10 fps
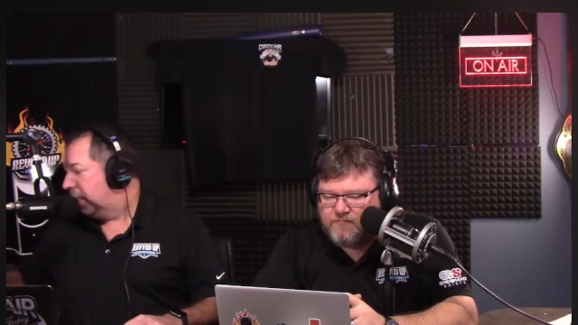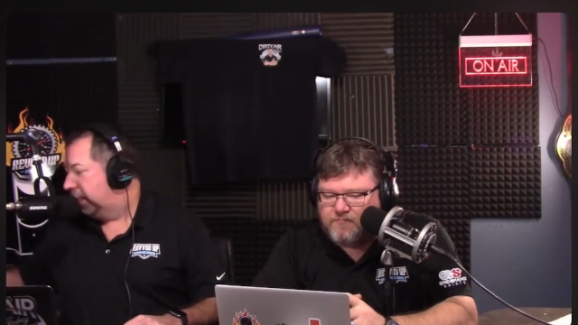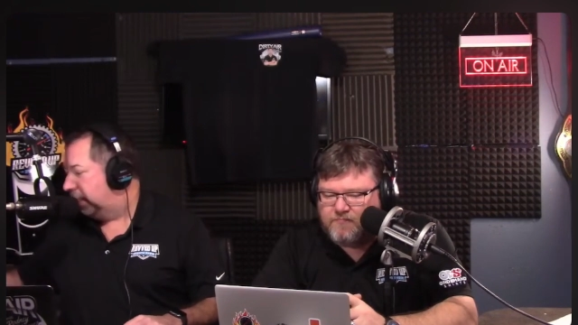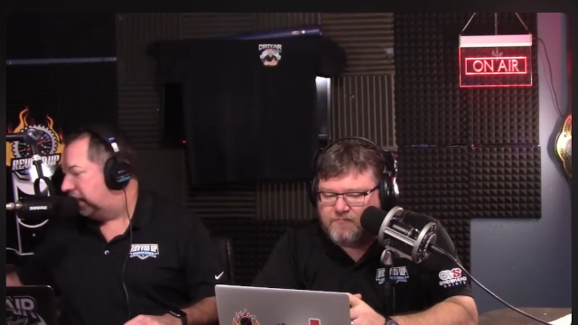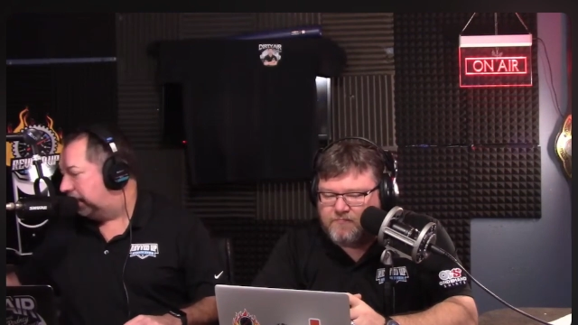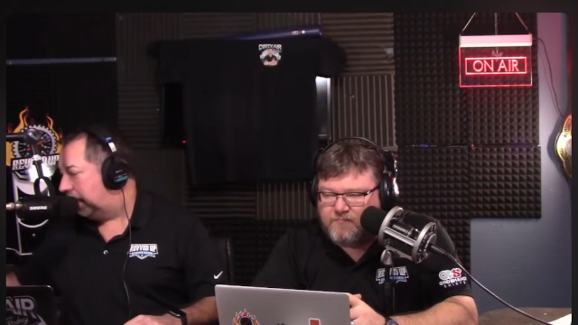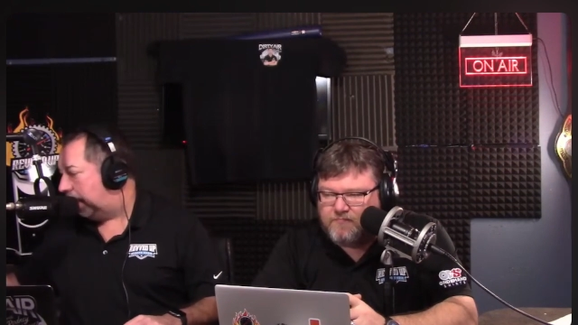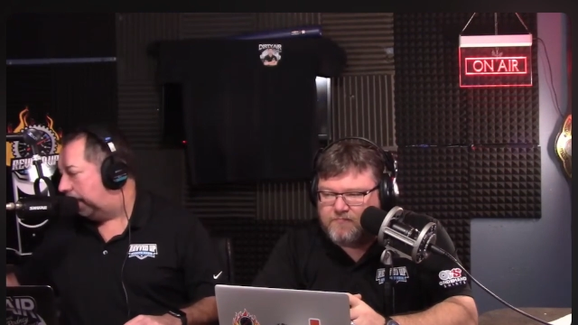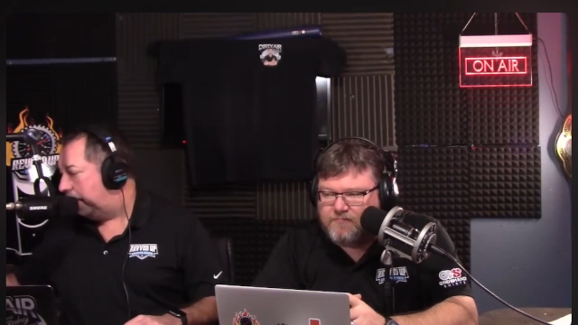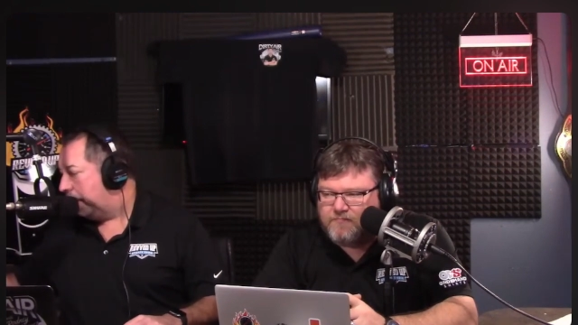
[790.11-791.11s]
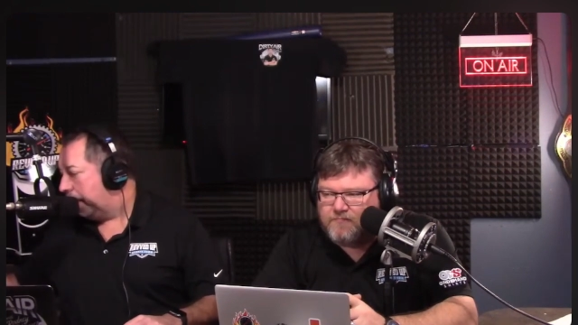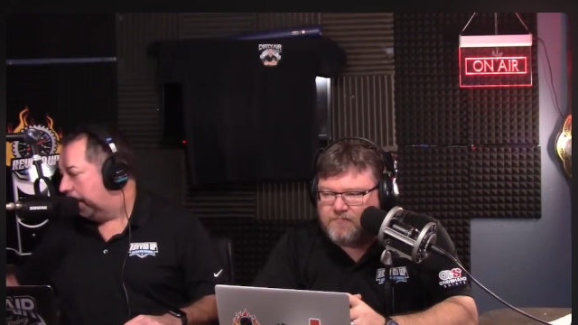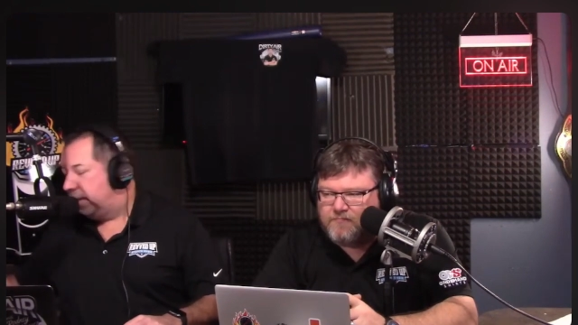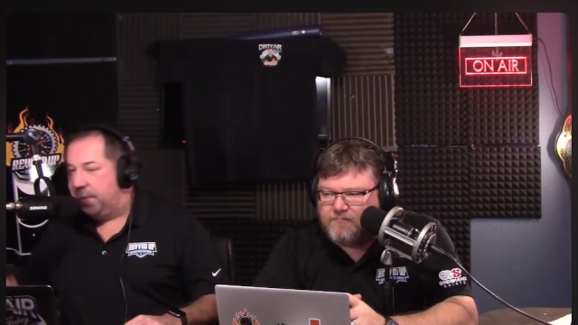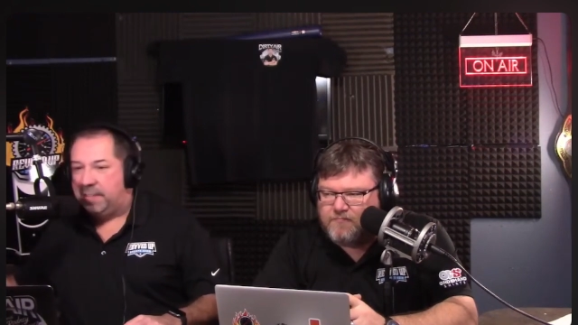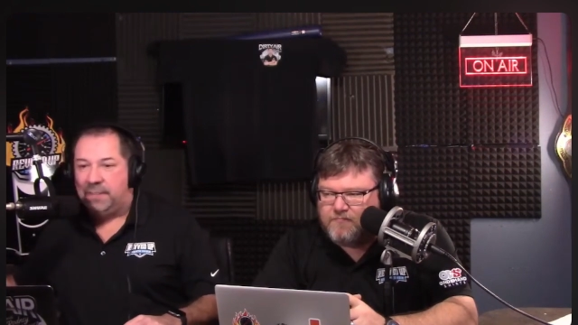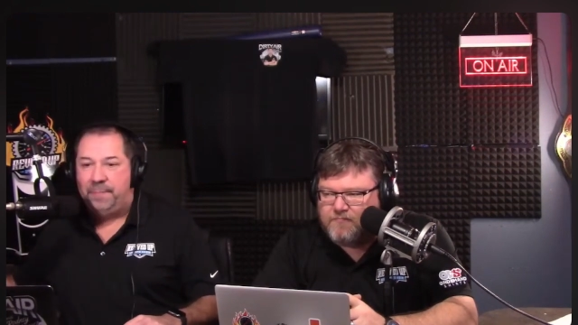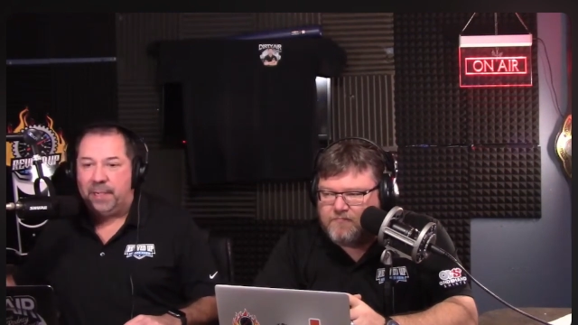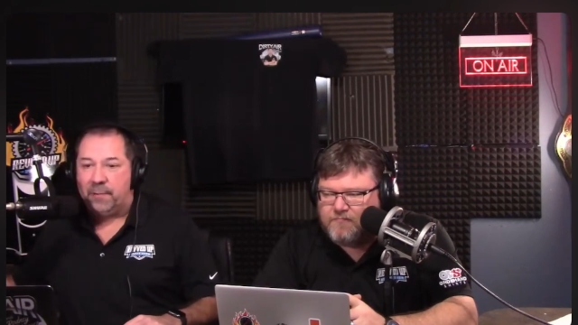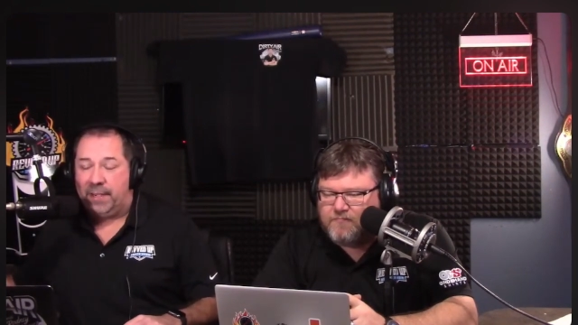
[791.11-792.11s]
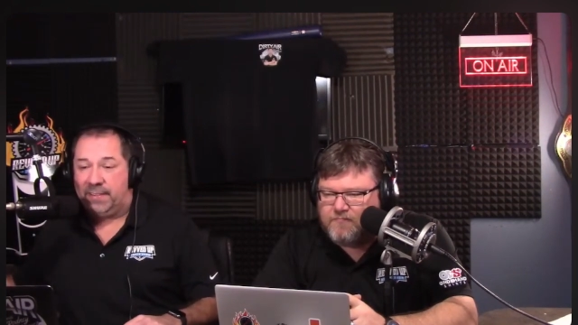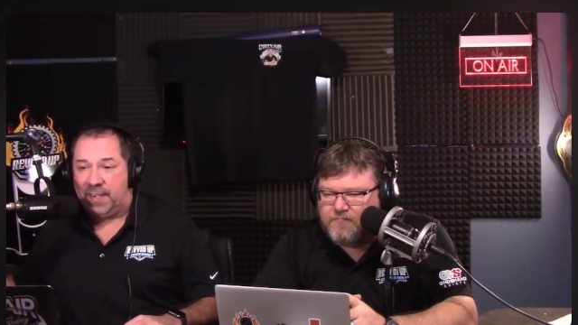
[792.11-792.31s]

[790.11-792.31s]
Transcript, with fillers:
Speaker 1: This is um this is big race